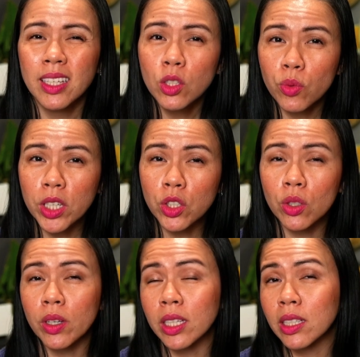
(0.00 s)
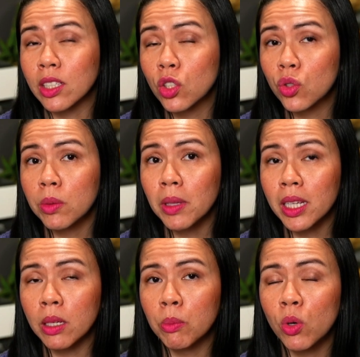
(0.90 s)
This ratio is
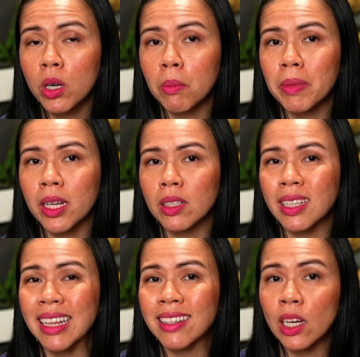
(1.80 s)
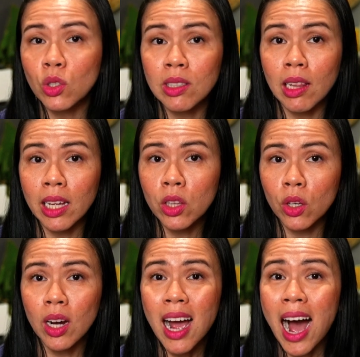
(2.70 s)
extremely important because it tells the
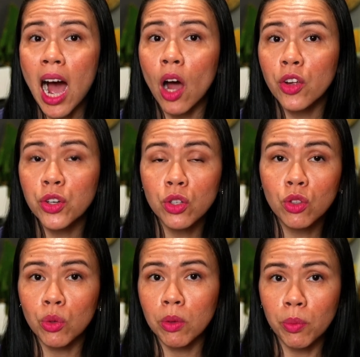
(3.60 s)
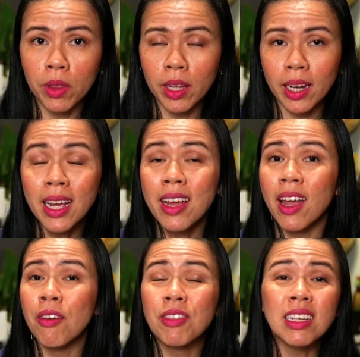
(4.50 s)
lender how you're doing with debt.
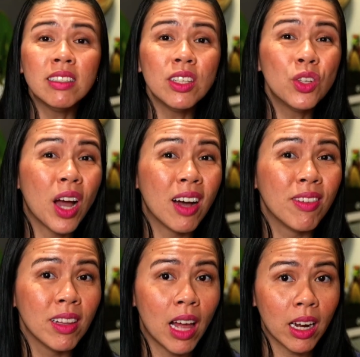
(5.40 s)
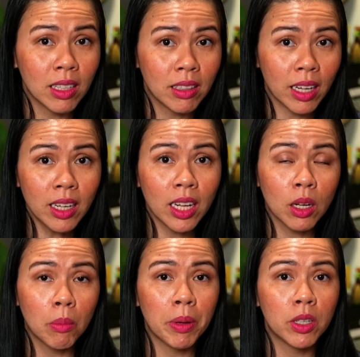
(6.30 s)
If they see you have a lot of debt
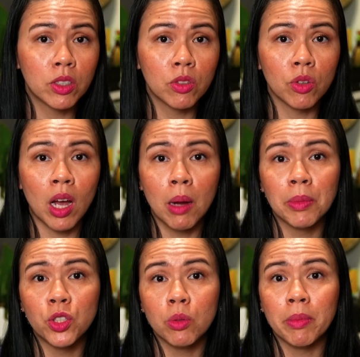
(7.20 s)
in comparison to how much you